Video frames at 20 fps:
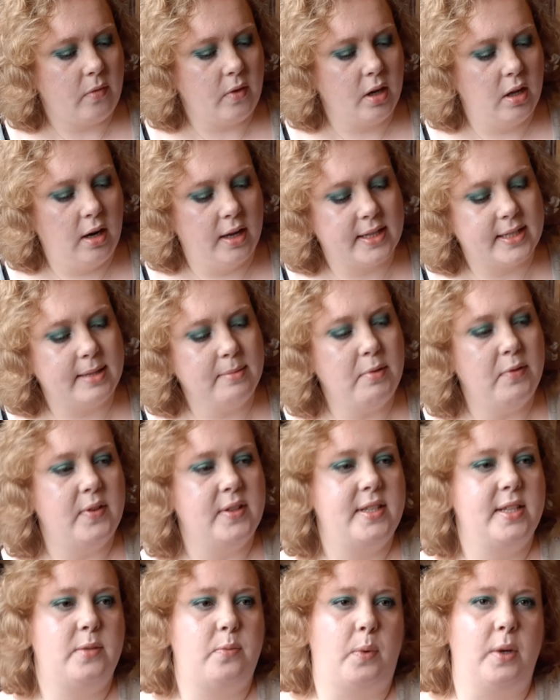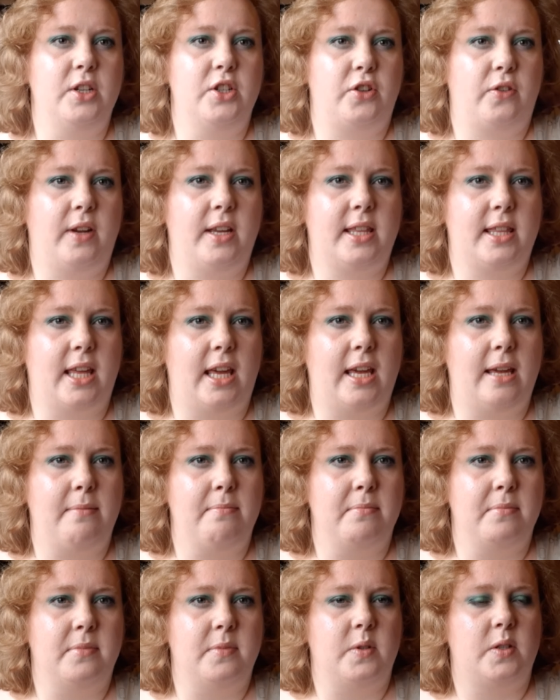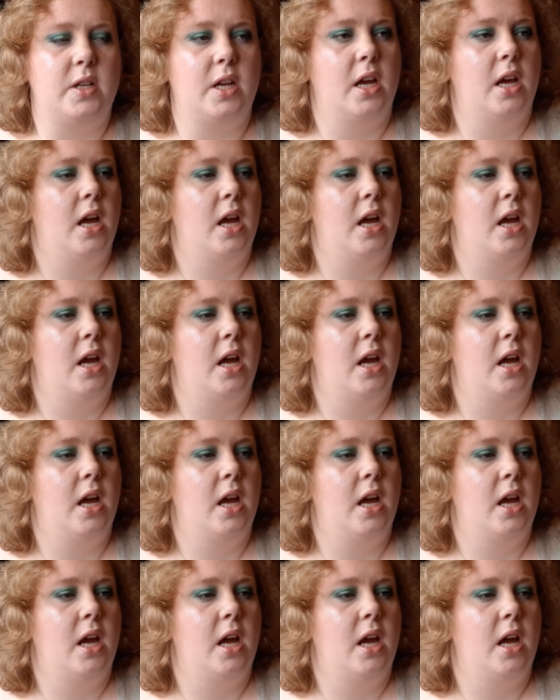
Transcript: Like some of this is wintry themed